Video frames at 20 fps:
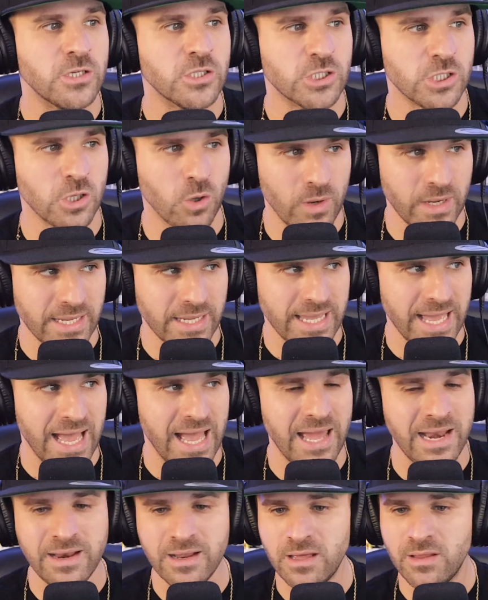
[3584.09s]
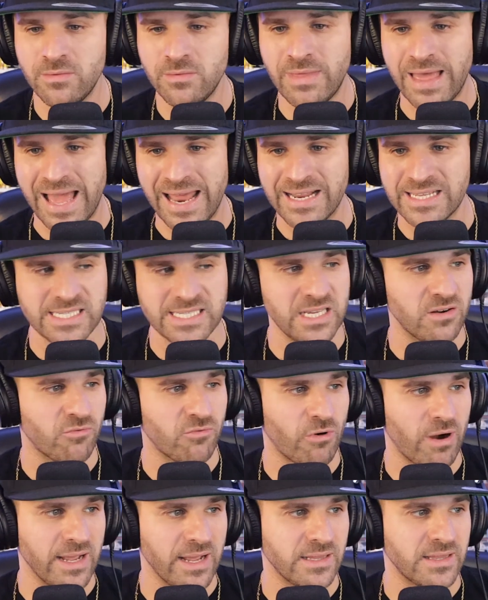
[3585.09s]
So again, that is it
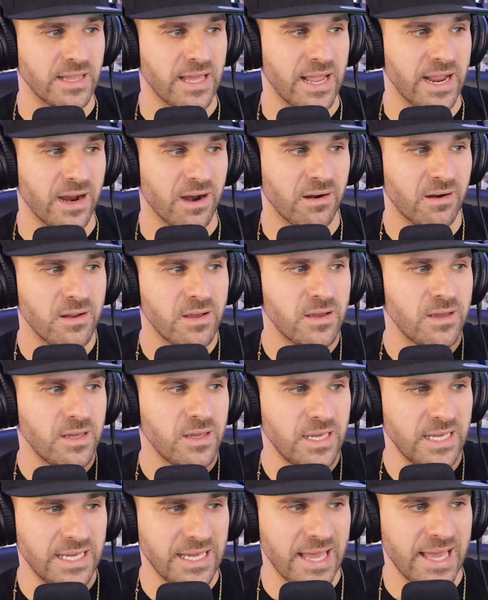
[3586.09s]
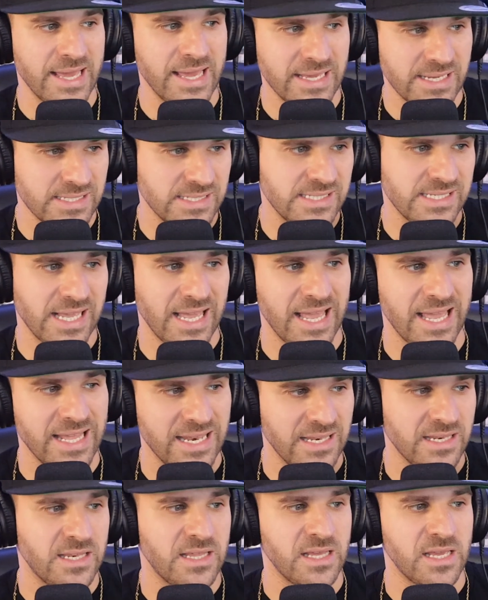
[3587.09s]
right there. He is
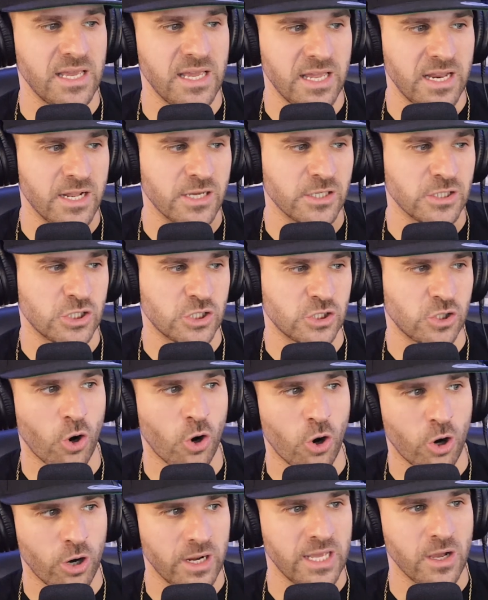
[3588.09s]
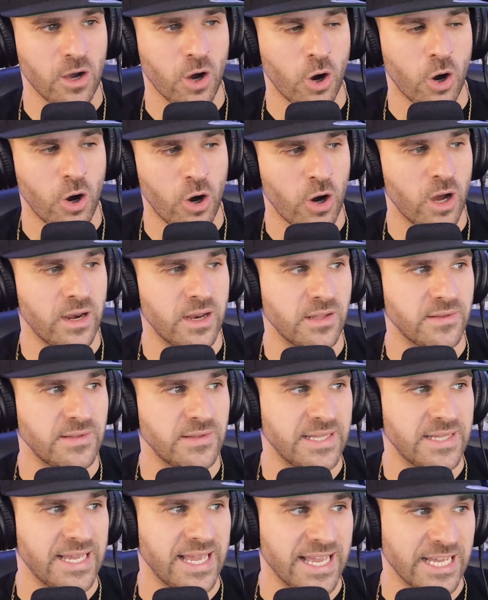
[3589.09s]
indeed starting on
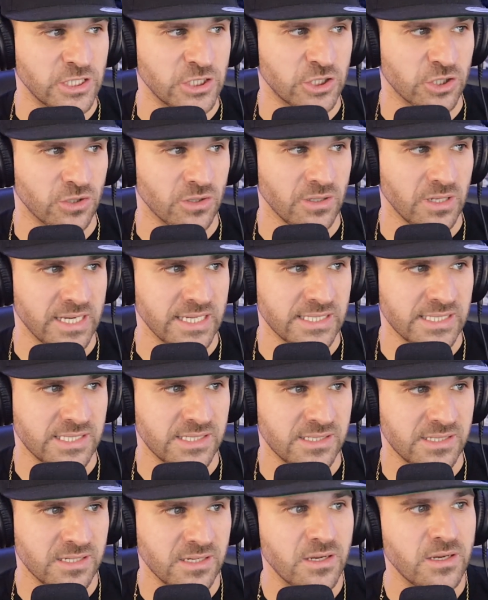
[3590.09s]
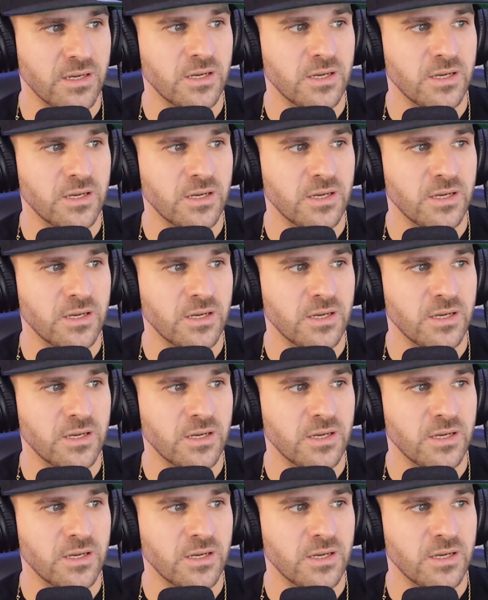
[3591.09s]
the injured list.